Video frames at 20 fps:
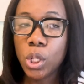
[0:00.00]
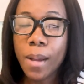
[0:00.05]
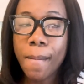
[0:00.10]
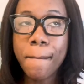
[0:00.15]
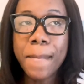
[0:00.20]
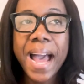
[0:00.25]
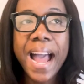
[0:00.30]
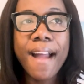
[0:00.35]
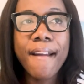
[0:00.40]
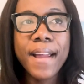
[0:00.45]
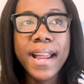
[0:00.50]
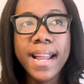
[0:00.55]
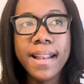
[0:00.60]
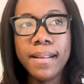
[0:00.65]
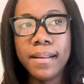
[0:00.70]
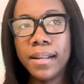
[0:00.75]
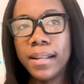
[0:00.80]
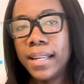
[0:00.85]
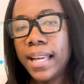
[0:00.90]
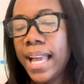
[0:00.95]

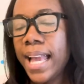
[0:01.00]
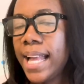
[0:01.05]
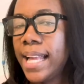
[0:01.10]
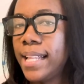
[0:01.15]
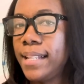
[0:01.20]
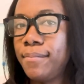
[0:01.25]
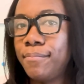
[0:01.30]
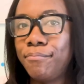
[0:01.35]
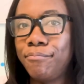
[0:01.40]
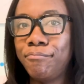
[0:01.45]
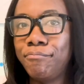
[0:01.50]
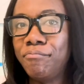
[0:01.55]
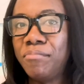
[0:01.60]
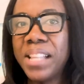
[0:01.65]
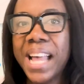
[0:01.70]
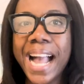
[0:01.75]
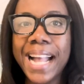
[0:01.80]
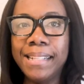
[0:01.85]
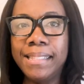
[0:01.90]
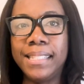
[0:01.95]
married in
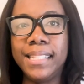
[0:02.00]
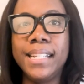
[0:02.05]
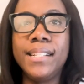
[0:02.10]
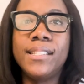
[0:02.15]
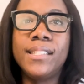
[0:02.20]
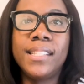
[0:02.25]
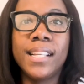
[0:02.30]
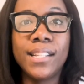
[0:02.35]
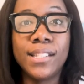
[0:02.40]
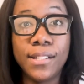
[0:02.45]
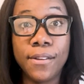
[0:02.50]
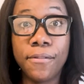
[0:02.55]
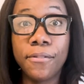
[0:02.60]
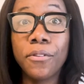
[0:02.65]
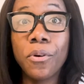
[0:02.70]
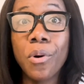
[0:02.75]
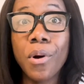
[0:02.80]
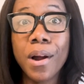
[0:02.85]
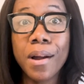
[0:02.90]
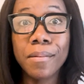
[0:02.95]

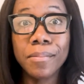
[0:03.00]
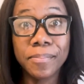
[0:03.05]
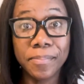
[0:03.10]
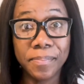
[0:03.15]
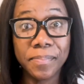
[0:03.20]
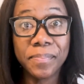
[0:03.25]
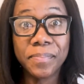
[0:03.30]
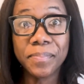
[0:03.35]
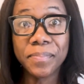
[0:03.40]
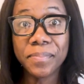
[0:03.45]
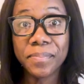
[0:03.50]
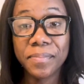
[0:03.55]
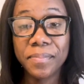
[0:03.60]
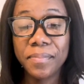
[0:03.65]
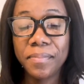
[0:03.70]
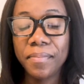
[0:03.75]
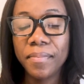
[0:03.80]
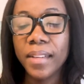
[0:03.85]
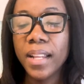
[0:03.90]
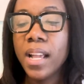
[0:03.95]
1964.
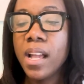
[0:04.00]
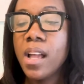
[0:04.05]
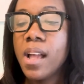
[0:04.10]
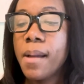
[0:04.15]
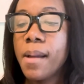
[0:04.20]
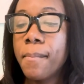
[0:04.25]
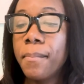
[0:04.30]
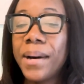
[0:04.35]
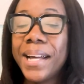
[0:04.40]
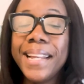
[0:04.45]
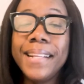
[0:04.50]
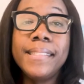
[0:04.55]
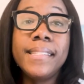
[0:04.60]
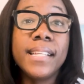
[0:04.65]
But it's